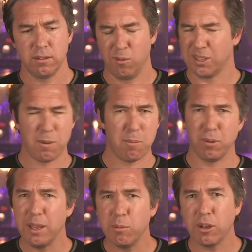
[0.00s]
what's my
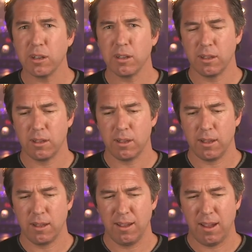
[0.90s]
playbook?
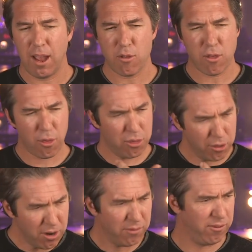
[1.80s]
And then the
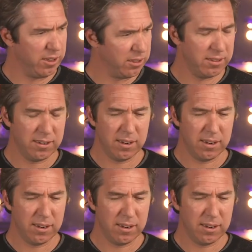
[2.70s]
third field,